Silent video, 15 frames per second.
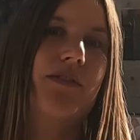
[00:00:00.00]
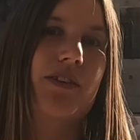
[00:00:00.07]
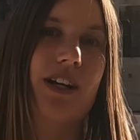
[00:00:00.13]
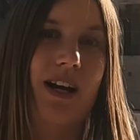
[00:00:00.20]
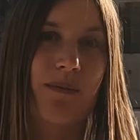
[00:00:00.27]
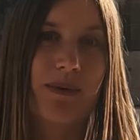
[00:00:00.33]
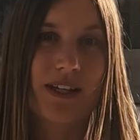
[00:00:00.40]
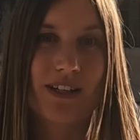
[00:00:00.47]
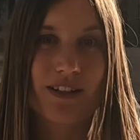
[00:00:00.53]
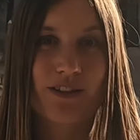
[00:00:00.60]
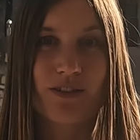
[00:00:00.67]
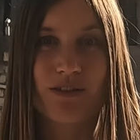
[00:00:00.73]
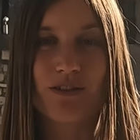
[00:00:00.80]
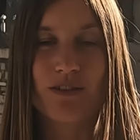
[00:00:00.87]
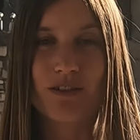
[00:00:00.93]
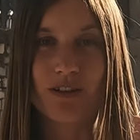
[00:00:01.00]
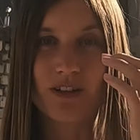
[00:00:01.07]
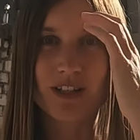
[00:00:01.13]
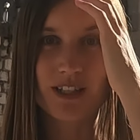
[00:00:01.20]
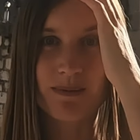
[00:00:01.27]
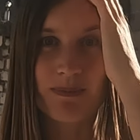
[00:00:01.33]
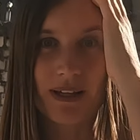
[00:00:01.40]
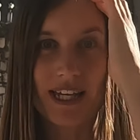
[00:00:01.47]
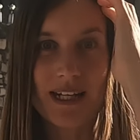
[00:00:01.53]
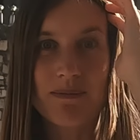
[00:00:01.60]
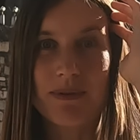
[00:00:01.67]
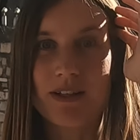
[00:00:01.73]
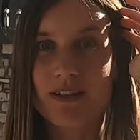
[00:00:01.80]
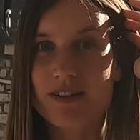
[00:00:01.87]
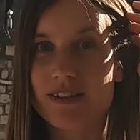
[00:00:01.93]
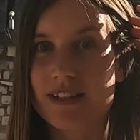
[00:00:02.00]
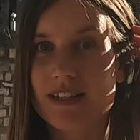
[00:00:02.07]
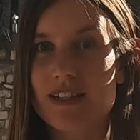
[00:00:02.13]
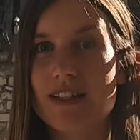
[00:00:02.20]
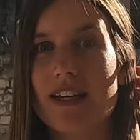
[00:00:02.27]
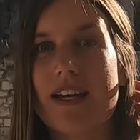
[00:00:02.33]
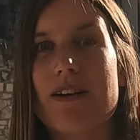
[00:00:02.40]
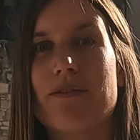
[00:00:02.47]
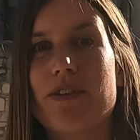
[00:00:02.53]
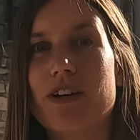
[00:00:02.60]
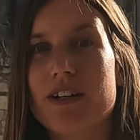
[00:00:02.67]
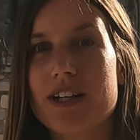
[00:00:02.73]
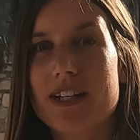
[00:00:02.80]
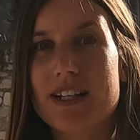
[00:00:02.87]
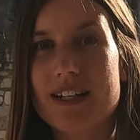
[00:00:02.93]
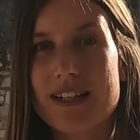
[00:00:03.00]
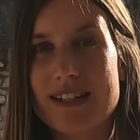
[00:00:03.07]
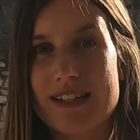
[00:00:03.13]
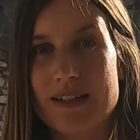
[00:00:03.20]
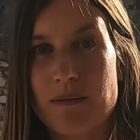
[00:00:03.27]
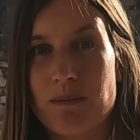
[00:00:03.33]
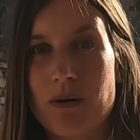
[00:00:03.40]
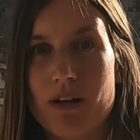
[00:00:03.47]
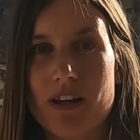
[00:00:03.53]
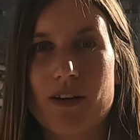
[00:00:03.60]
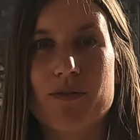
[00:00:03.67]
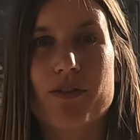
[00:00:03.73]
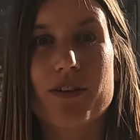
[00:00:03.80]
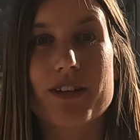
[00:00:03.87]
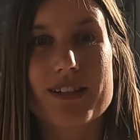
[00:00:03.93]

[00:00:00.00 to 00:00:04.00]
if you come here to Split, because it's very symbolic for